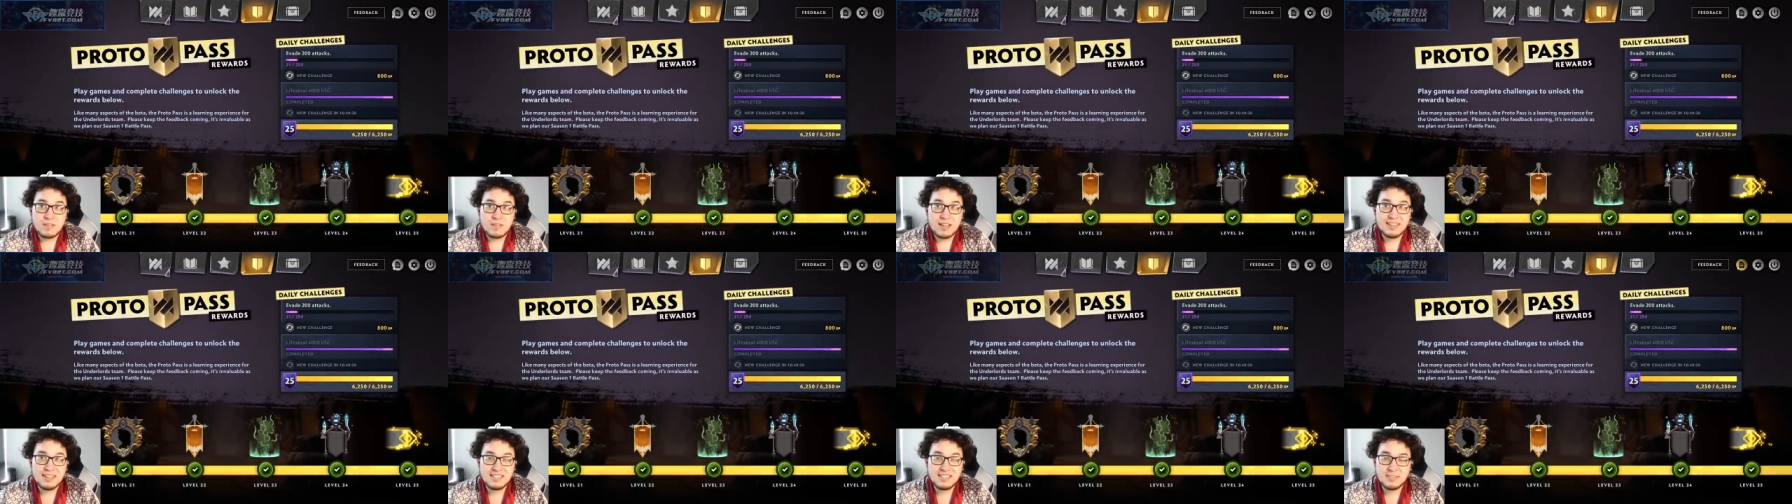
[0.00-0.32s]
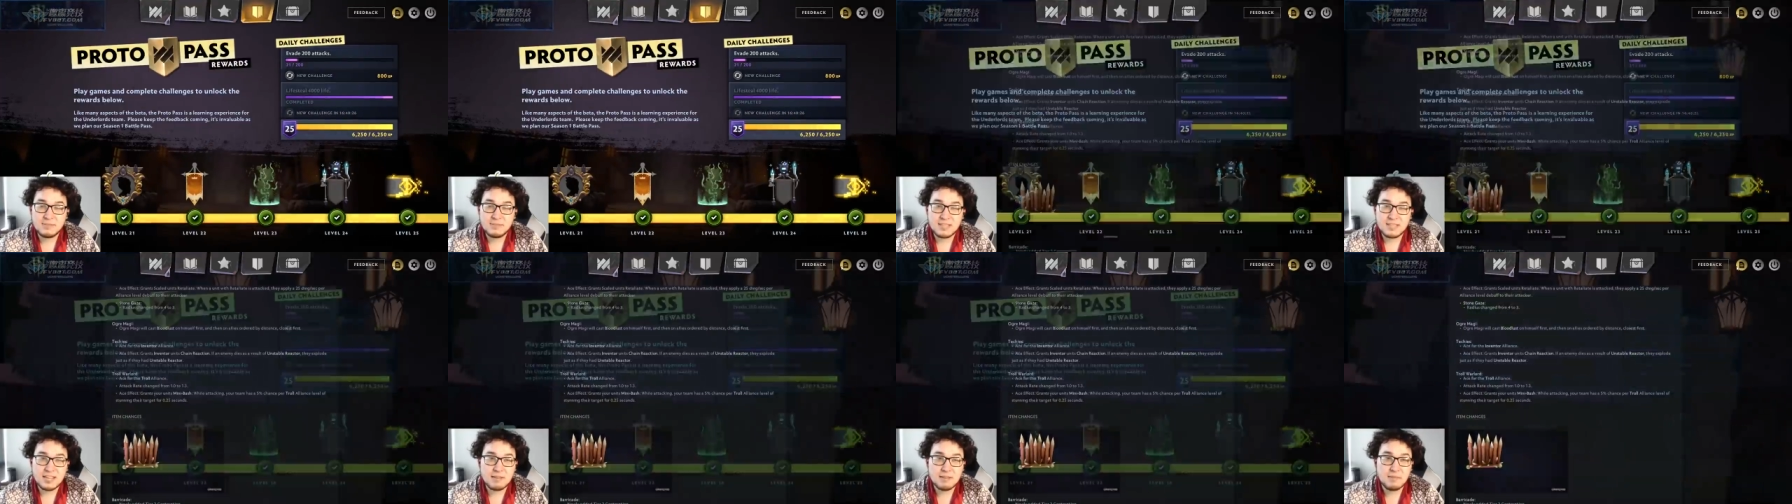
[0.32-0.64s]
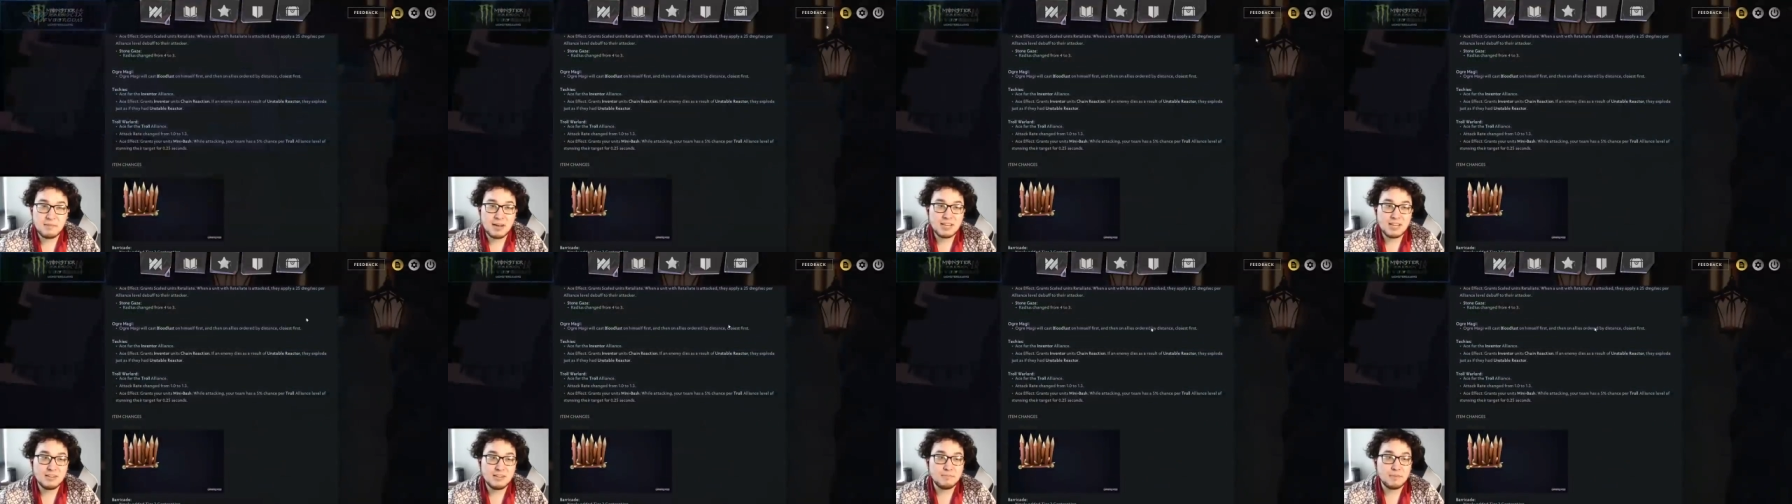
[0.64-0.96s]
It seems like a
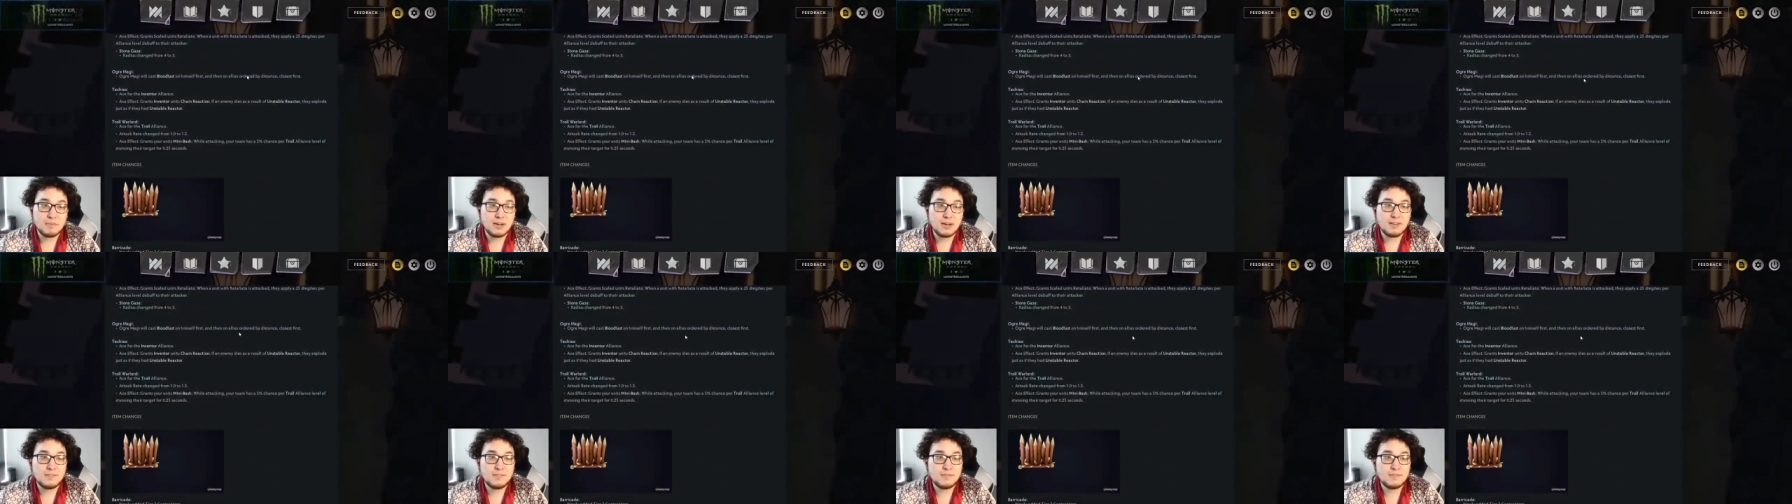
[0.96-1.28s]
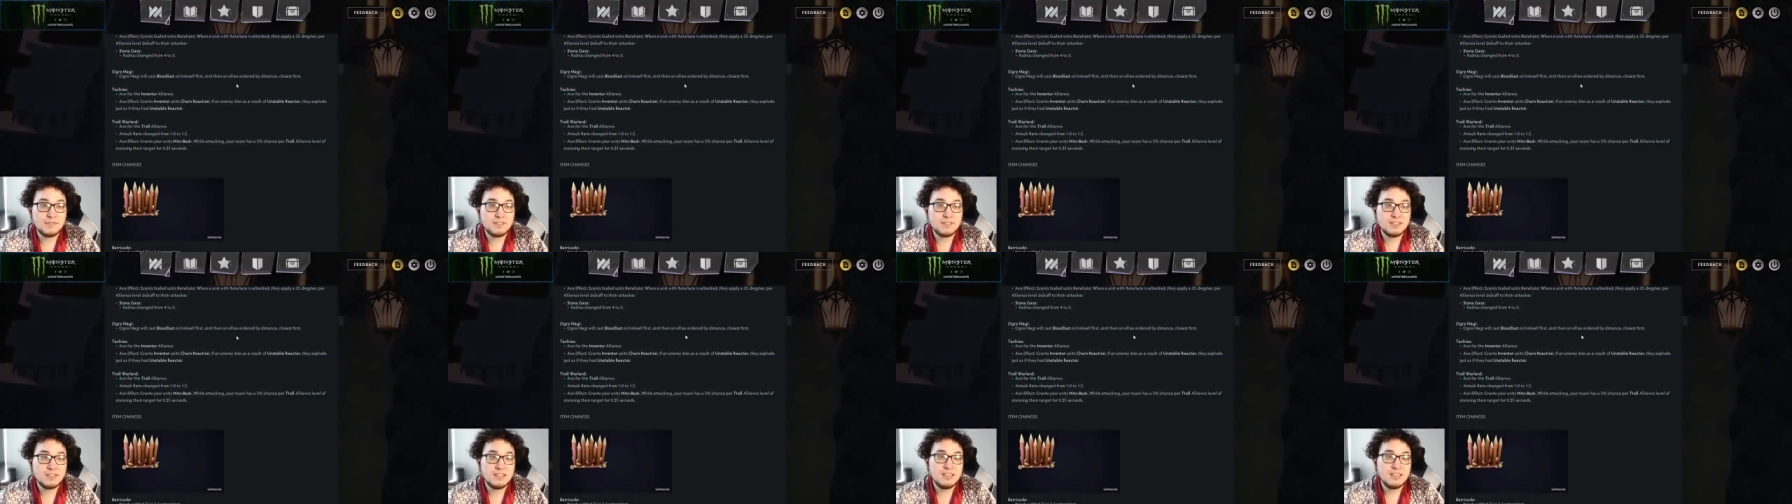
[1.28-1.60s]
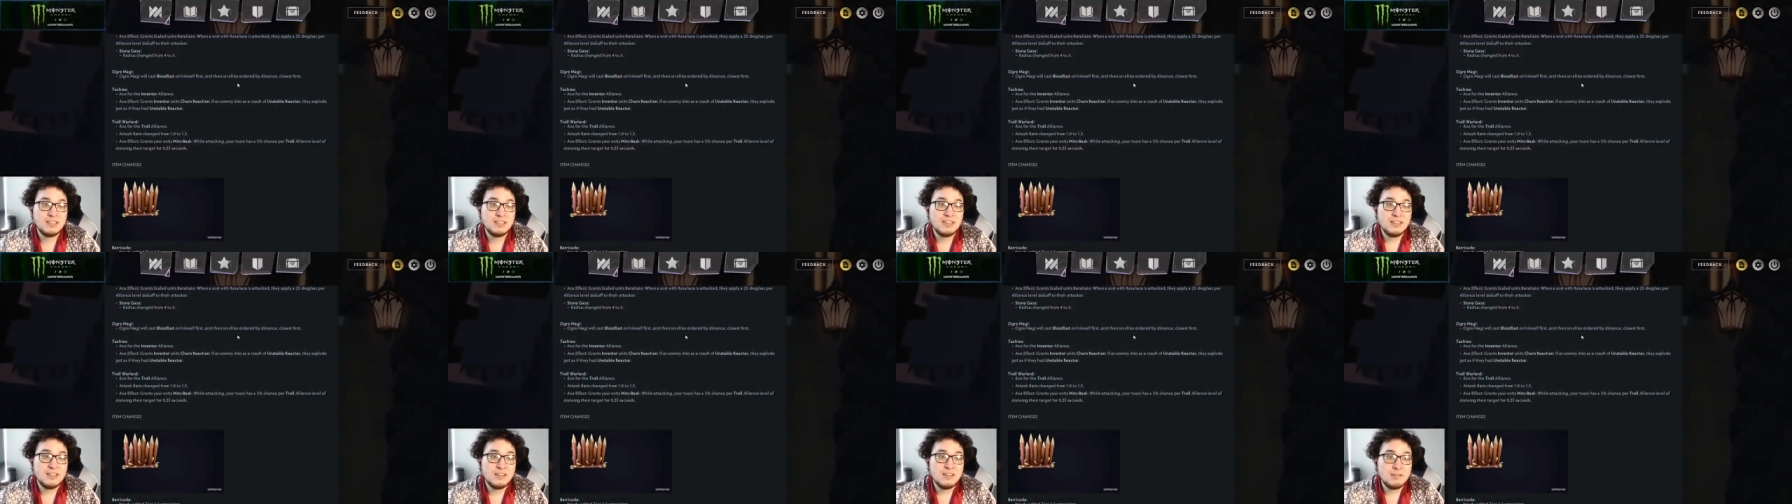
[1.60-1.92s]
minor buff.
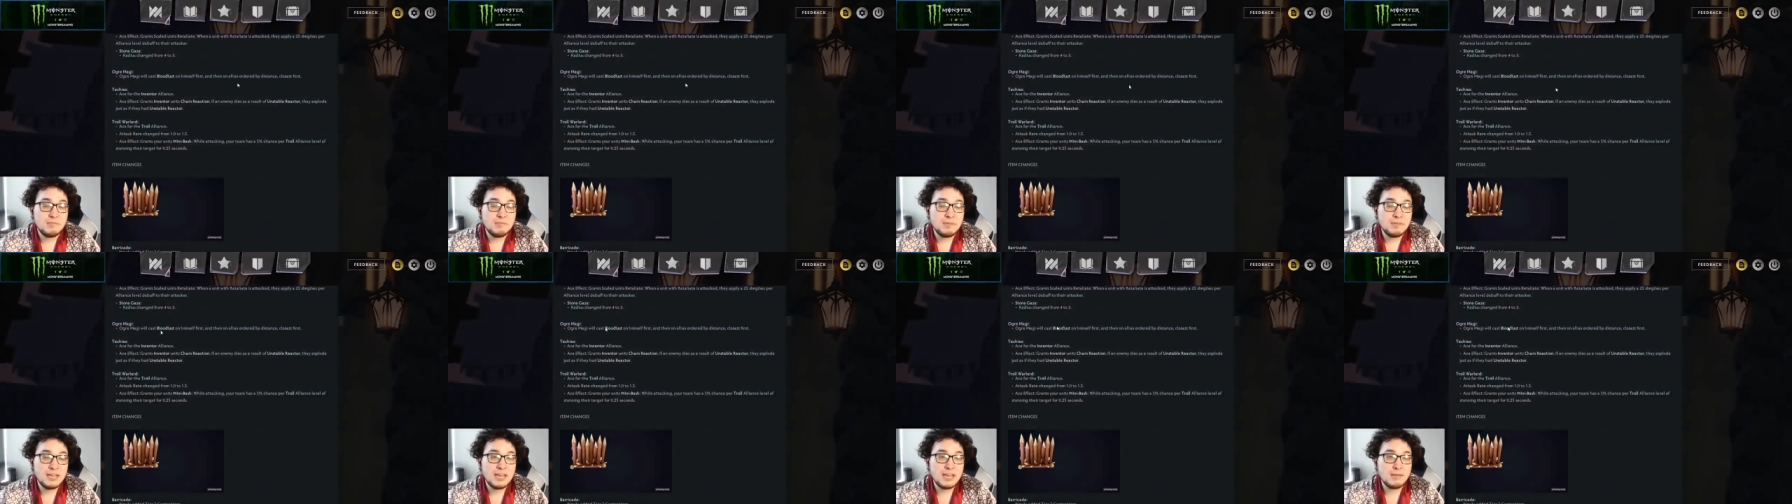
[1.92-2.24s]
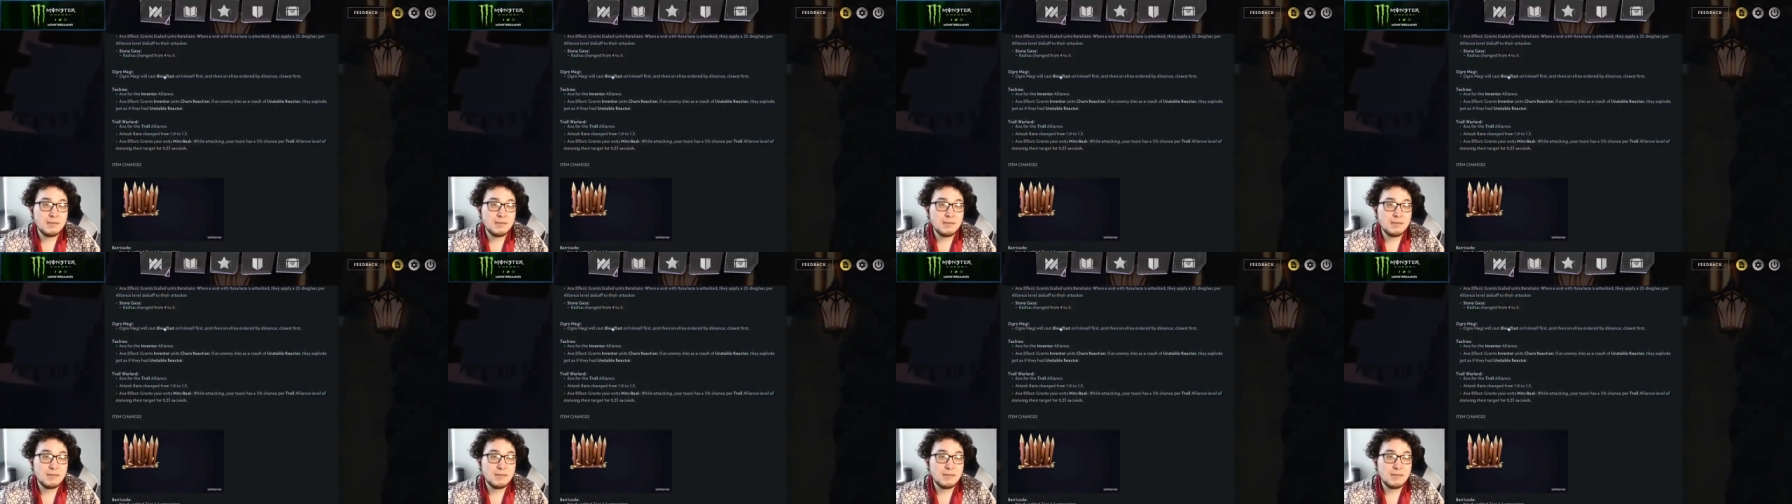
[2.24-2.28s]
Being